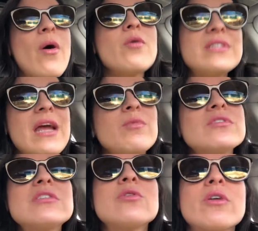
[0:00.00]
So I was
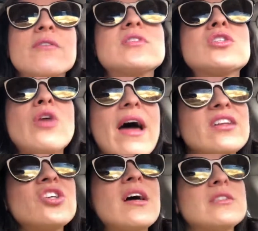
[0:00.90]
able to sort of
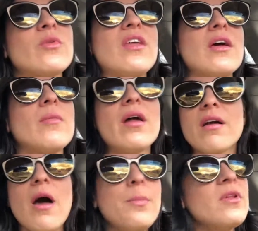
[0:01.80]
strategize with
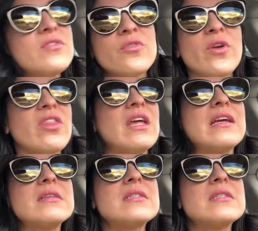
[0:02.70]
him on a couple of different